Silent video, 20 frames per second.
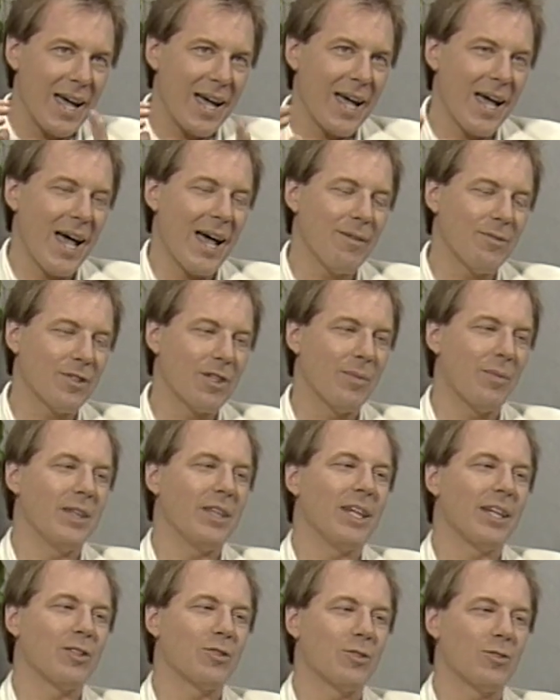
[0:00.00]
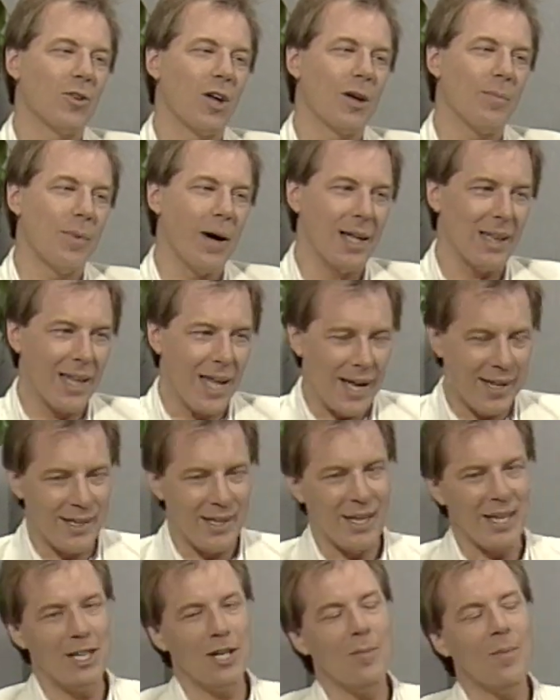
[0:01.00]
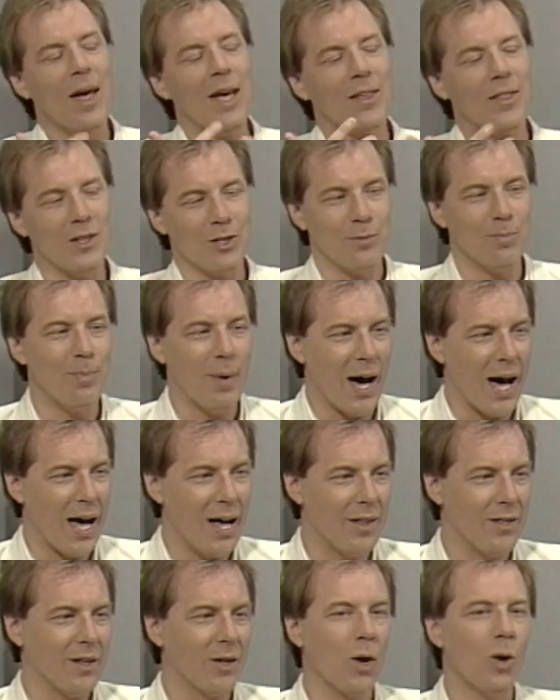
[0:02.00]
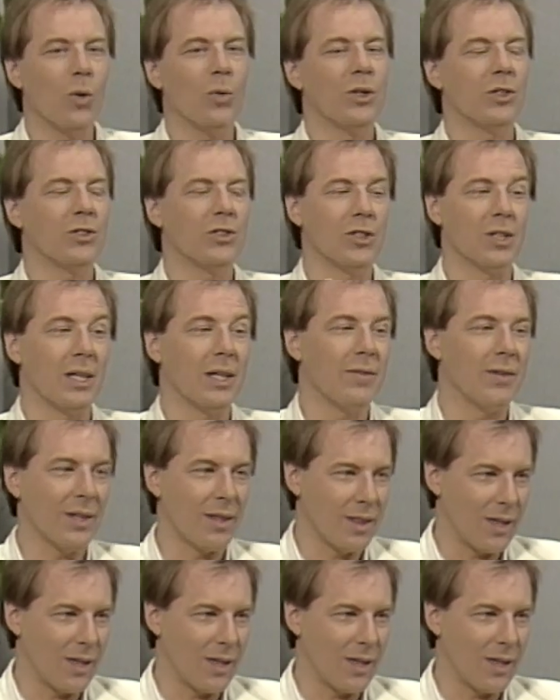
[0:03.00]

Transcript: have something that gets struck by lightning and you make this buy that oh this is a living